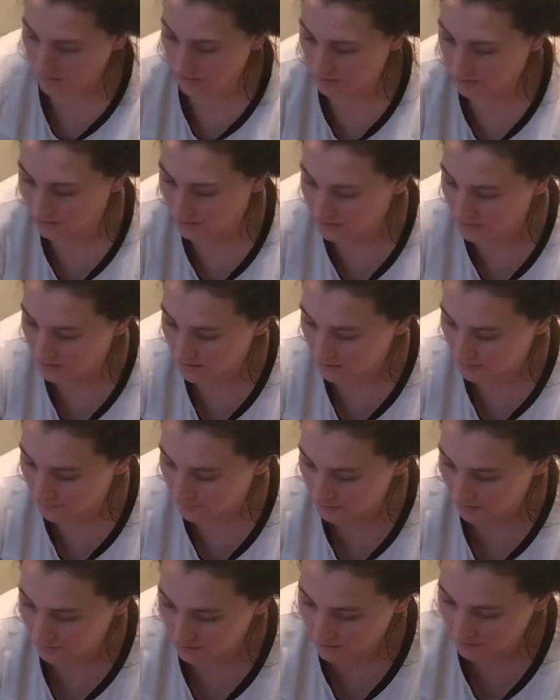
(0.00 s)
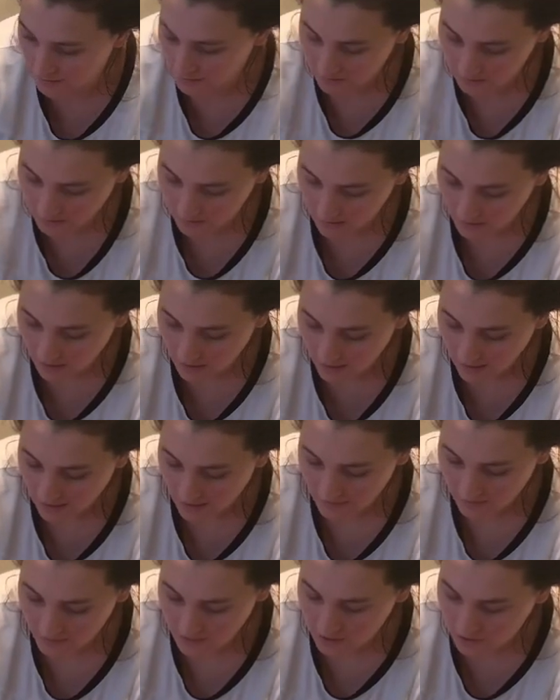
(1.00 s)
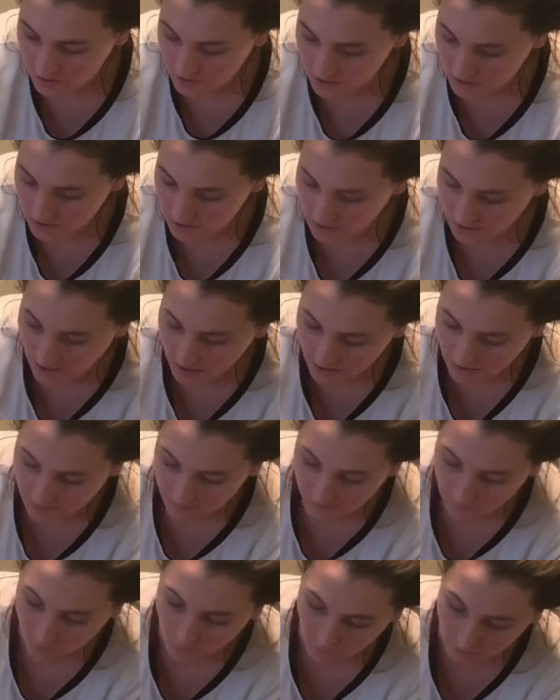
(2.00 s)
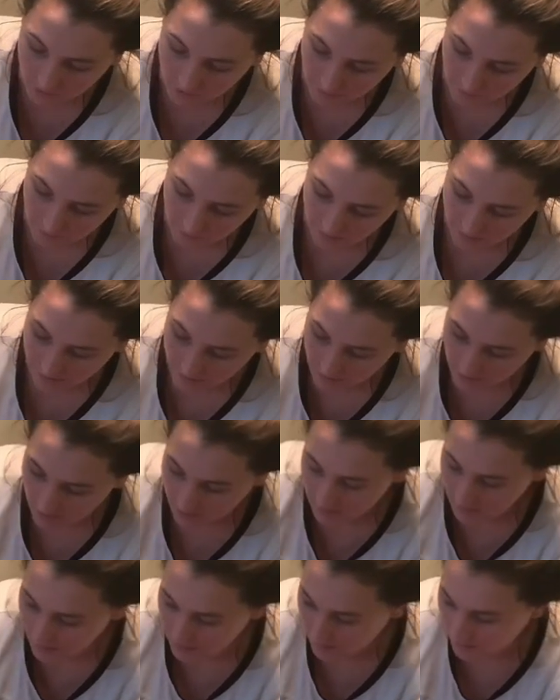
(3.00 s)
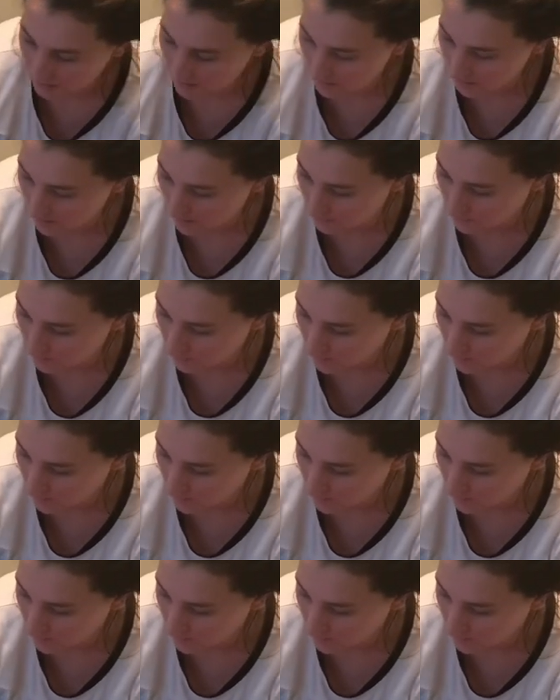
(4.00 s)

on his stomach. And this is just to kind of hold everything in. Um,